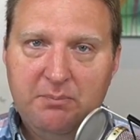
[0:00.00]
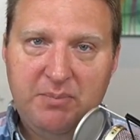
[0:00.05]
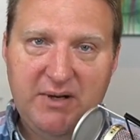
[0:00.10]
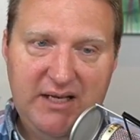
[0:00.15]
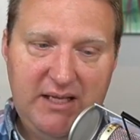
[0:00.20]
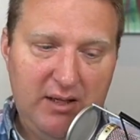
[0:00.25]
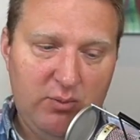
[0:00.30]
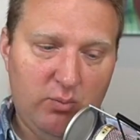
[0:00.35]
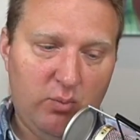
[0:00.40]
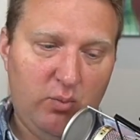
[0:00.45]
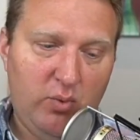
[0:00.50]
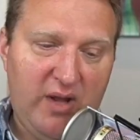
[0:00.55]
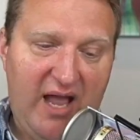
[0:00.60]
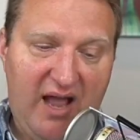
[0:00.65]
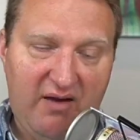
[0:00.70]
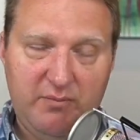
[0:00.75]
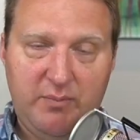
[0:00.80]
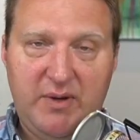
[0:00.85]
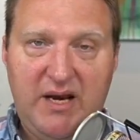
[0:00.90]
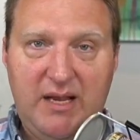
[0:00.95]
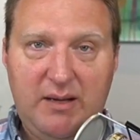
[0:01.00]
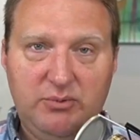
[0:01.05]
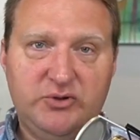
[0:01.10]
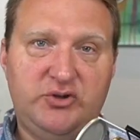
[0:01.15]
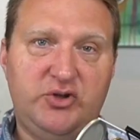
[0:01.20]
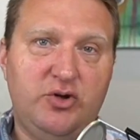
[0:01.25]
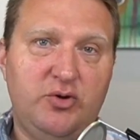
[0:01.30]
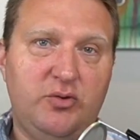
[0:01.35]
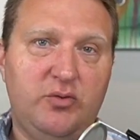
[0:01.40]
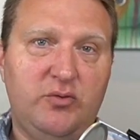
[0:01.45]
But again, we haven't been
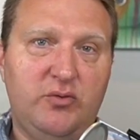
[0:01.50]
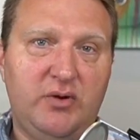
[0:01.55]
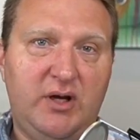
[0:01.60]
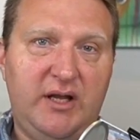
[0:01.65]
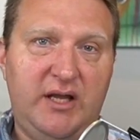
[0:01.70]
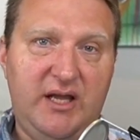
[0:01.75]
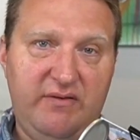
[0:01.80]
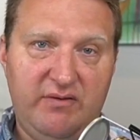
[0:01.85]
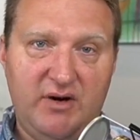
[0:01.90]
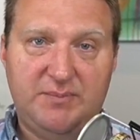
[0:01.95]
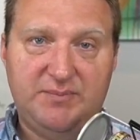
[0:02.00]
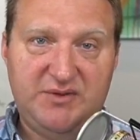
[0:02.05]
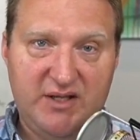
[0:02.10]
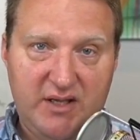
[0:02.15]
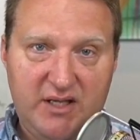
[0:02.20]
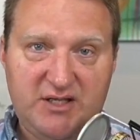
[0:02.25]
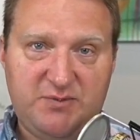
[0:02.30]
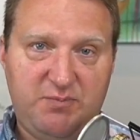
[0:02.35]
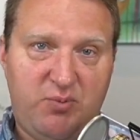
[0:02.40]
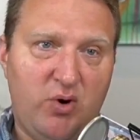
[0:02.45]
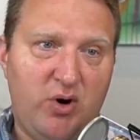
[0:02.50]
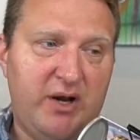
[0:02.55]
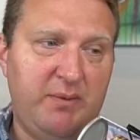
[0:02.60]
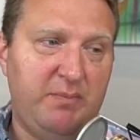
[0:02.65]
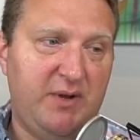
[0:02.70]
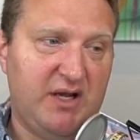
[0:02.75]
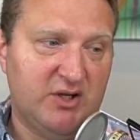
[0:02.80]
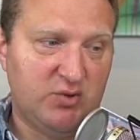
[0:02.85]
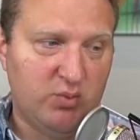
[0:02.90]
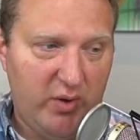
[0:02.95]
able to even up to this
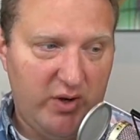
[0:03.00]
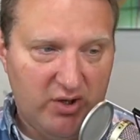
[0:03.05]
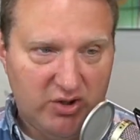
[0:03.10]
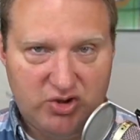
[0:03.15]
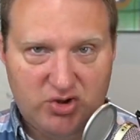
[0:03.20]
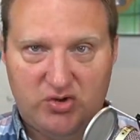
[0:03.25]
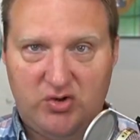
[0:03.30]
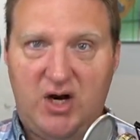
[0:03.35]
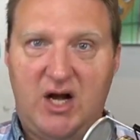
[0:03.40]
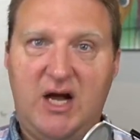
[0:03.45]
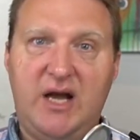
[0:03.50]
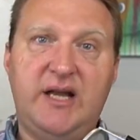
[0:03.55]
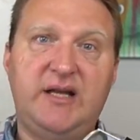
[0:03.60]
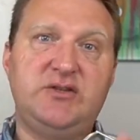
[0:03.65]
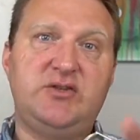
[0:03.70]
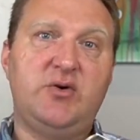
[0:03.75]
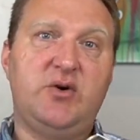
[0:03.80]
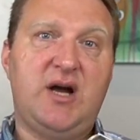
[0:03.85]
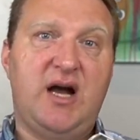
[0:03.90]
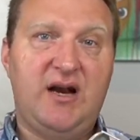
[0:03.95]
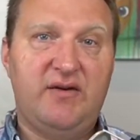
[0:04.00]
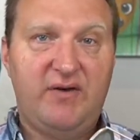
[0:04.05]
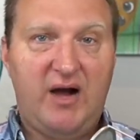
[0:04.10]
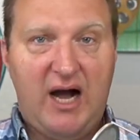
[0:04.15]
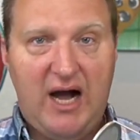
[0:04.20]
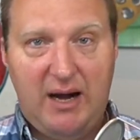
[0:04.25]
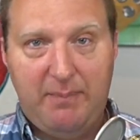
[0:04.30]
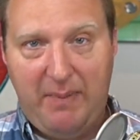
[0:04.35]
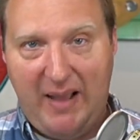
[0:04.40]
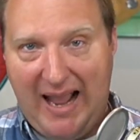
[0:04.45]
point because we are trying to kind of
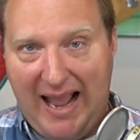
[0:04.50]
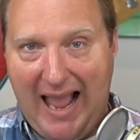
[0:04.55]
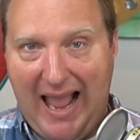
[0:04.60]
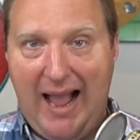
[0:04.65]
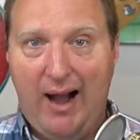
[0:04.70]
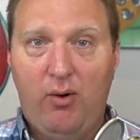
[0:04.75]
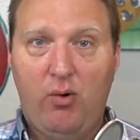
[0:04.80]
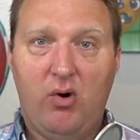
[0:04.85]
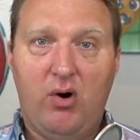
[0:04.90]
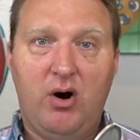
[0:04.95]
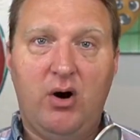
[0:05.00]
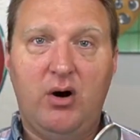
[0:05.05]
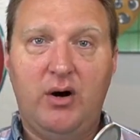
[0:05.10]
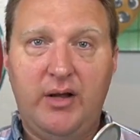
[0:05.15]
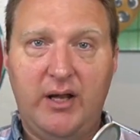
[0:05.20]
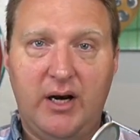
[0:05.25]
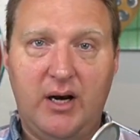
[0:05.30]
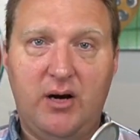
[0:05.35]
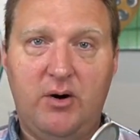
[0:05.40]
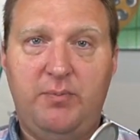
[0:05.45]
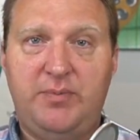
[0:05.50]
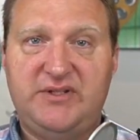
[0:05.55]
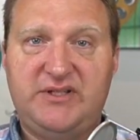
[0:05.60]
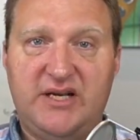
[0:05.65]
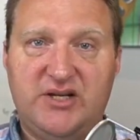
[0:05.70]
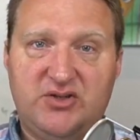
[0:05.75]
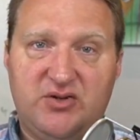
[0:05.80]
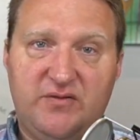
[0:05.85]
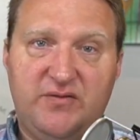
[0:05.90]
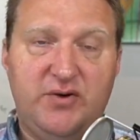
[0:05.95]
up our, you know,
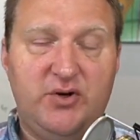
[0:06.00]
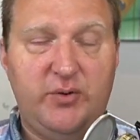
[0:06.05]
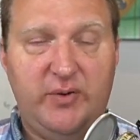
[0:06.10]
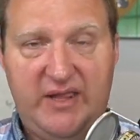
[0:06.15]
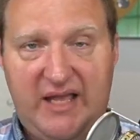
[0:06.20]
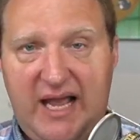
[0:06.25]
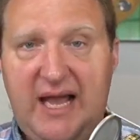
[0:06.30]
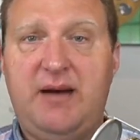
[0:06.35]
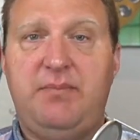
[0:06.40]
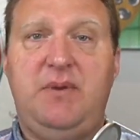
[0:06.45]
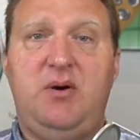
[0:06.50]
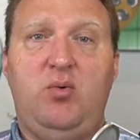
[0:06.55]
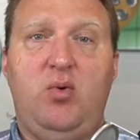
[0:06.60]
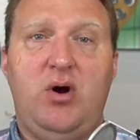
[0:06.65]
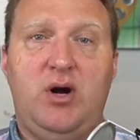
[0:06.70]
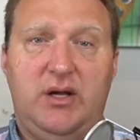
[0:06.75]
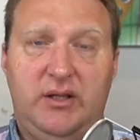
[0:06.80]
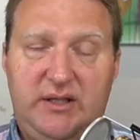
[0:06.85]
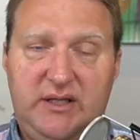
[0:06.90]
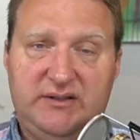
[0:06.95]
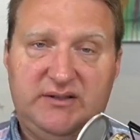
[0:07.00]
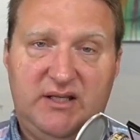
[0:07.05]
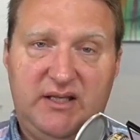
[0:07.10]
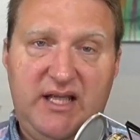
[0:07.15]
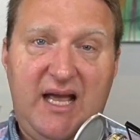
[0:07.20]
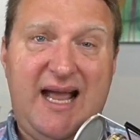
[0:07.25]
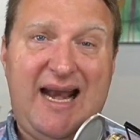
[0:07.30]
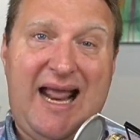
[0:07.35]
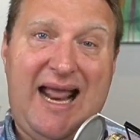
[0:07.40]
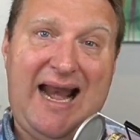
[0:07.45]
potential for doing the admin work and things
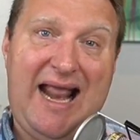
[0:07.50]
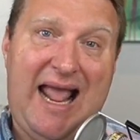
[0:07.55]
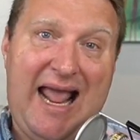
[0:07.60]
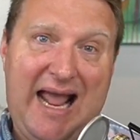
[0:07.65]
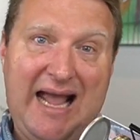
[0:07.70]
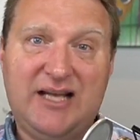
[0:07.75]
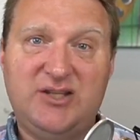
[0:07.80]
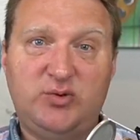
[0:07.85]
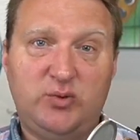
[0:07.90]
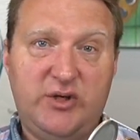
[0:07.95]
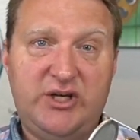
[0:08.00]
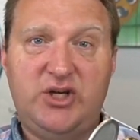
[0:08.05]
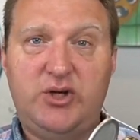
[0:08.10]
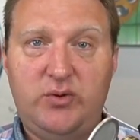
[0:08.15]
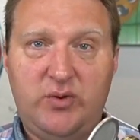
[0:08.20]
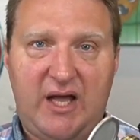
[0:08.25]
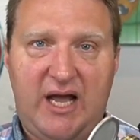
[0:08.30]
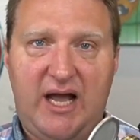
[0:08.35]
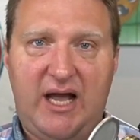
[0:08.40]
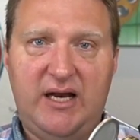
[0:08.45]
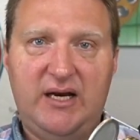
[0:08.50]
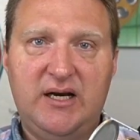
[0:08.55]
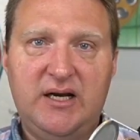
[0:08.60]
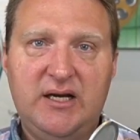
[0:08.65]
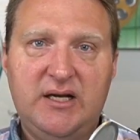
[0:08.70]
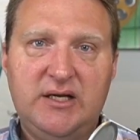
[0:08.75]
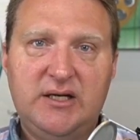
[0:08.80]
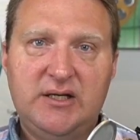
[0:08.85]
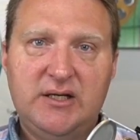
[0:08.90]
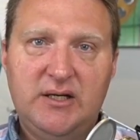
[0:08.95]
like that. And as we do that,
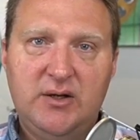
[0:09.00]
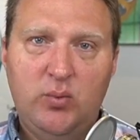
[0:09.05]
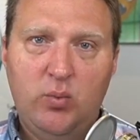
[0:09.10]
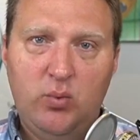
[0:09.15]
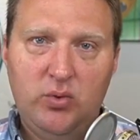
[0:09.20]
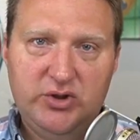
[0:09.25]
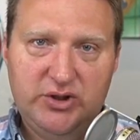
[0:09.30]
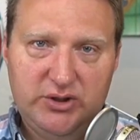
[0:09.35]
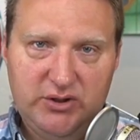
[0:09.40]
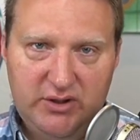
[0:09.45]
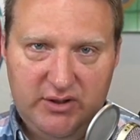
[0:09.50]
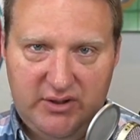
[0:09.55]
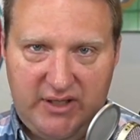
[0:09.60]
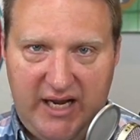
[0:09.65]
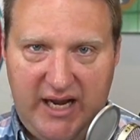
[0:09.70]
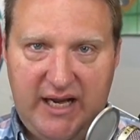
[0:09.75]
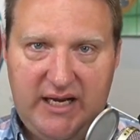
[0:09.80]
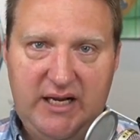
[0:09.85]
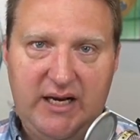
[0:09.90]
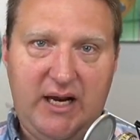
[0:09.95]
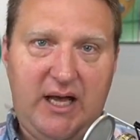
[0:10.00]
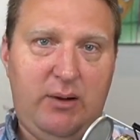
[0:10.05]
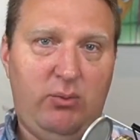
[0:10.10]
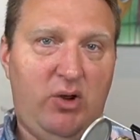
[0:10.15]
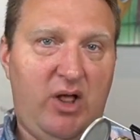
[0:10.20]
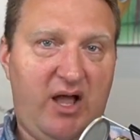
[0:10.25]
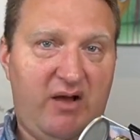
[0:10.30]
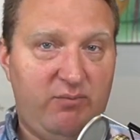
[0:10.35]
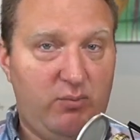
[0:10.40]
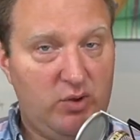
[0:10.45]
Katie and
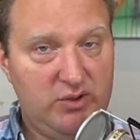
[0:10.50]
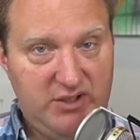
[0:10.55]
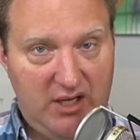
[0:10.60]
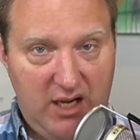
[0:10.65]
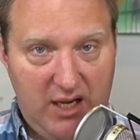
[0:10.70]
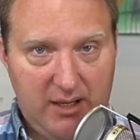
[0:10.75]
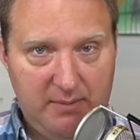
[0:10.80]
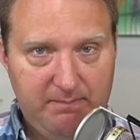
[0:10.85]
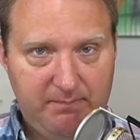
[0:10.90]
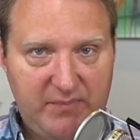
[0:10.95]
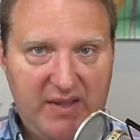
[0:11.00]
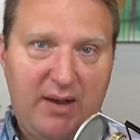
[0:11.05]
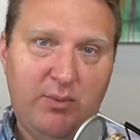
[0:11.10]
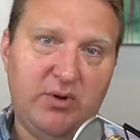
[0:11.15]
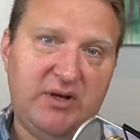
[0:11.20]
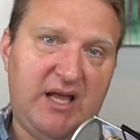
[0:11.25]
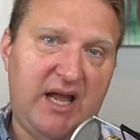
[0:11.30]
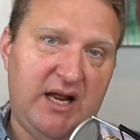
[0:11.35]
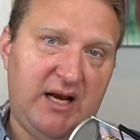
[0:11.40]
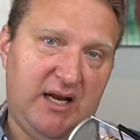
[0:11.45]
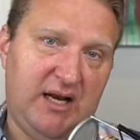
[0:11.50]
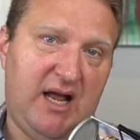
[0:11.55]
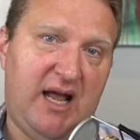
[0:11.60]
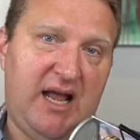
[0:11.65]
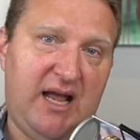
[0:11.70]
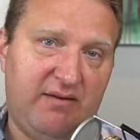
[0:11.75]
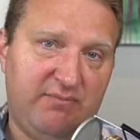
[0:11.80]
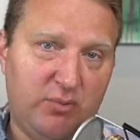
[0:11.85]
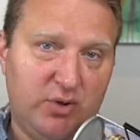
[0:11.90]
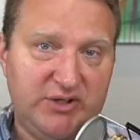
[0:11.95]
I will have more time. And when Katie and
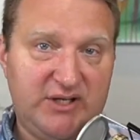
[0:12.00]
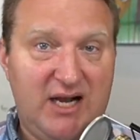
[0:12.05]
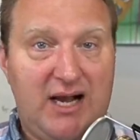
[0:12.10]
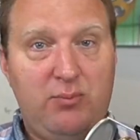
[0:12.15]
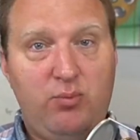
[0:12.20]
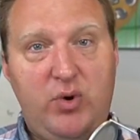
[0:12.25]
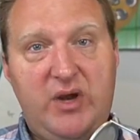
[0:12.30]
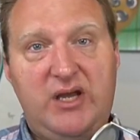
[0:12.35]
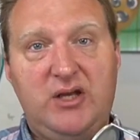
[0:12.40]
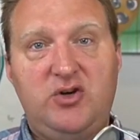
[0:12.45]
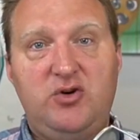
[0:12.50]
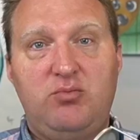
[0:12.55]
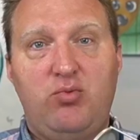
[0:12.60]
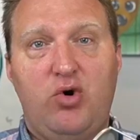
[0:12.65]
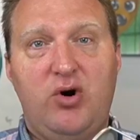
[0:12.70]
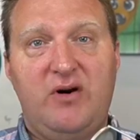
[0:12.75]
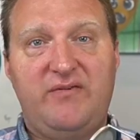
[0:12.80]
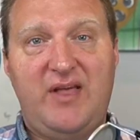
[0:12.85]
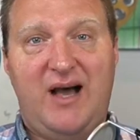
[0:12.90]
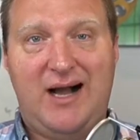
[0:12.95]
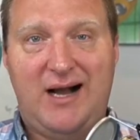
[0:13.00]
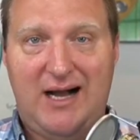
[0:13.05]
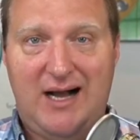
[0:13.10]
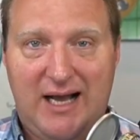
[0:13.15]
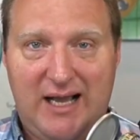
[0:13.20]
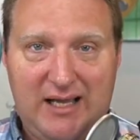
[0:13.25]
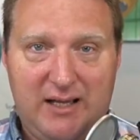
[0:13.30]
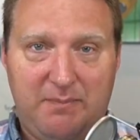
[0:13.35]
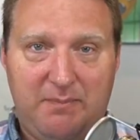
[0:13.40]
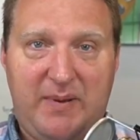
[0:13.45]
I have more time, we can do more of the
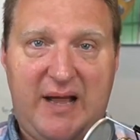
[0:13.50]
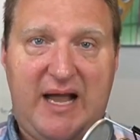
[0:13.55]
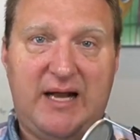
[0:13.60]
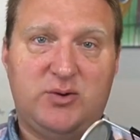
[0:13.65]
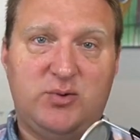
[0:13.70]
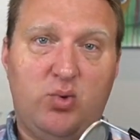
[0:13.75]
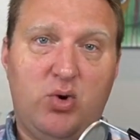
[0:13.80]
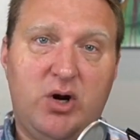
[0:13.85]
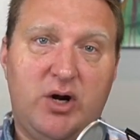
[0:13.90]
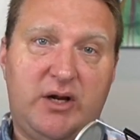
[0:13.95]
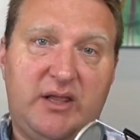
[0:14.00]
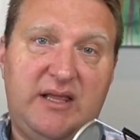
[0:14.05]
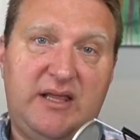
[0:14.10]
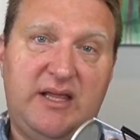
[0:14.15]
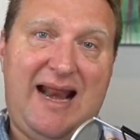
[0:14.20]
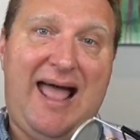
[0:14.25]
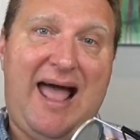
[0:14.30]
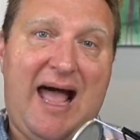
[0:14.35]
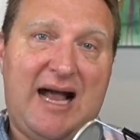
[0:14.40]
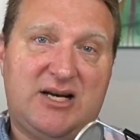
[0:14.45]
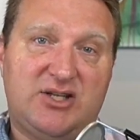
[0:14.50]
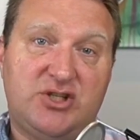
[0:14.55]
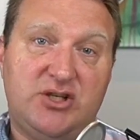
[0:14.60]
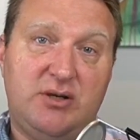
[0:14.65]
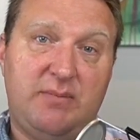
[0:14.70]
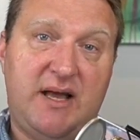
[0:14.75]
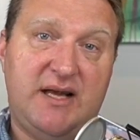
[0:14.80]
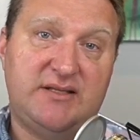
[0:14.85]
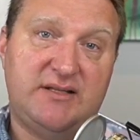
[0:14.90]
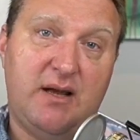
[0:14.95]
high impact work that
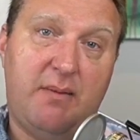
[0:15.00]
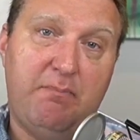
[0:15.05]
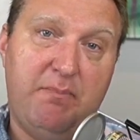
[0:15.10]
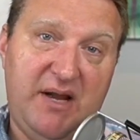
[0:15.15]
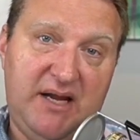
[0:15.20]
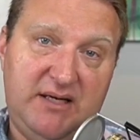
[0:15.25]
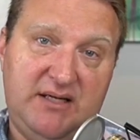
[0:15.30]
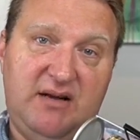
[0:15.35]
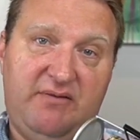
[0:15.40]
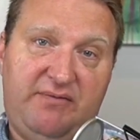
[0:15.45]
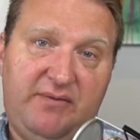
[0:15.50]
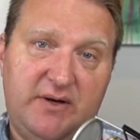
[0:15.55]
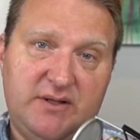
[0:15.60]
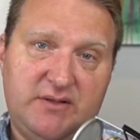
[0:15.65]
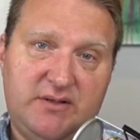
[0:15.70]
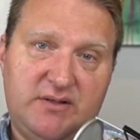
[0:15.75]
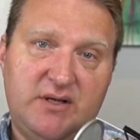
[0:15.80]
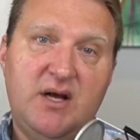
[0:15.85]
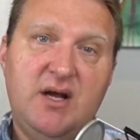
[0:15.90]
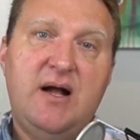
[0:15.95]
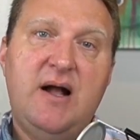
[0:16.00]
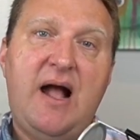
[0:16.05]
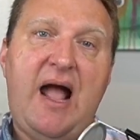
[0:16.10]
actually makes a big difference